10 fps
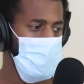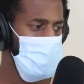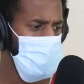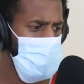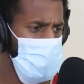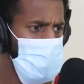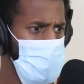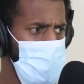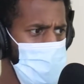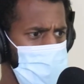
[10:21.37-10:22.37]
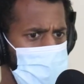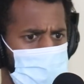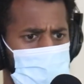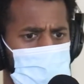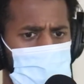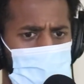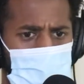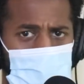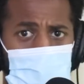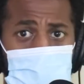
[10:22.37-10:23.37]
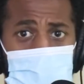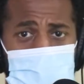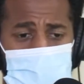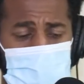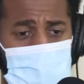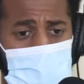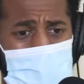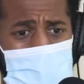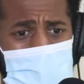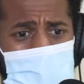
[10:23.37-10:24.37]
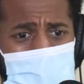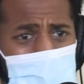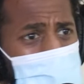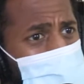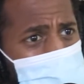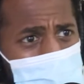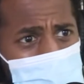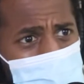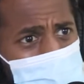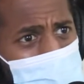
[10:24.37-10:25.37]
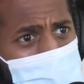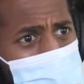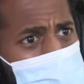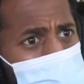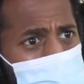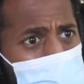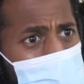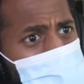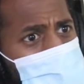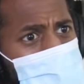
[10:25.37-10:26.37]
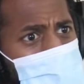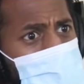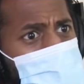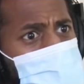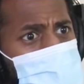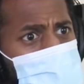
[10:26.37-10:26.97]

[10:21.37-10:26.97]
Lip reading: I definitely have a few questions, to unpack that. Is that, how did they get to that point? How did we let them?